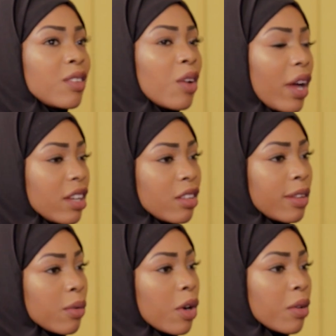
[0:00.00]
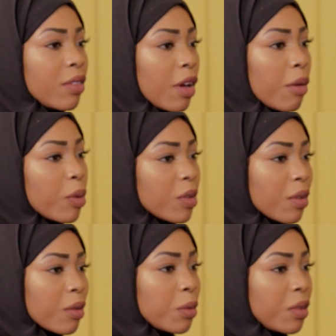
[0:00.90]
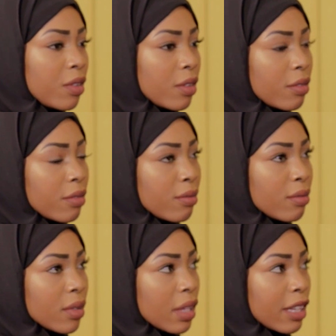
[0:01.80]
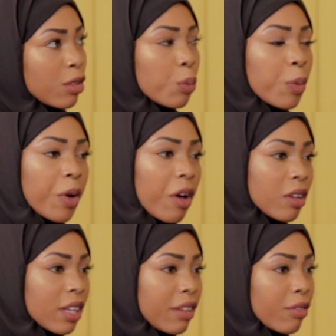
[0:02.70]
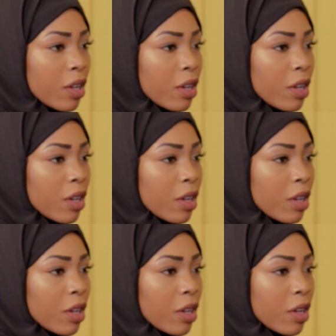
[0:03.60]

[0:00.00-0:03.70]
So I actually record the episode like super early.